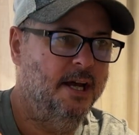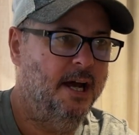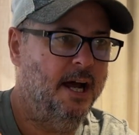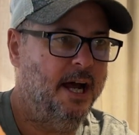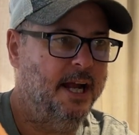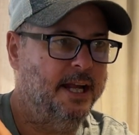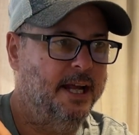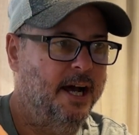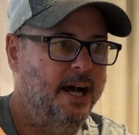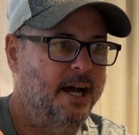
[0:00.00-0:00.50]

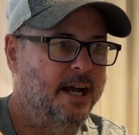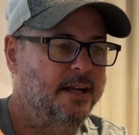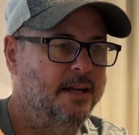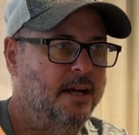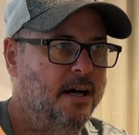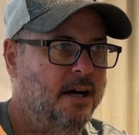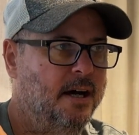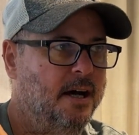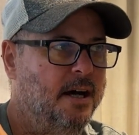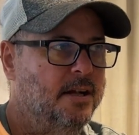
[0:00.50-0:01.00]
I got
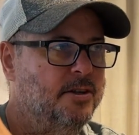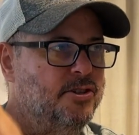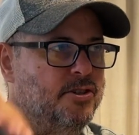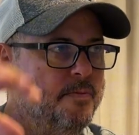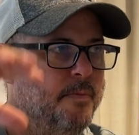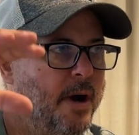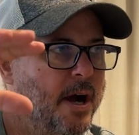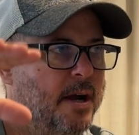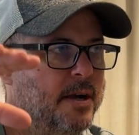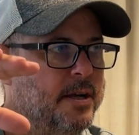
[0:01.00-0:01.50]

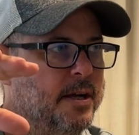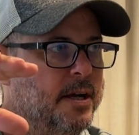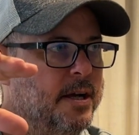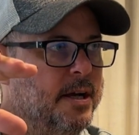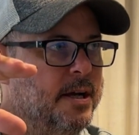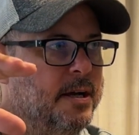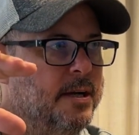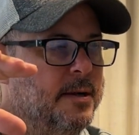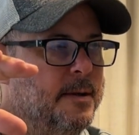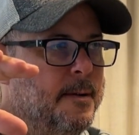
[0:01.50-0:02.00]
Chewbacca.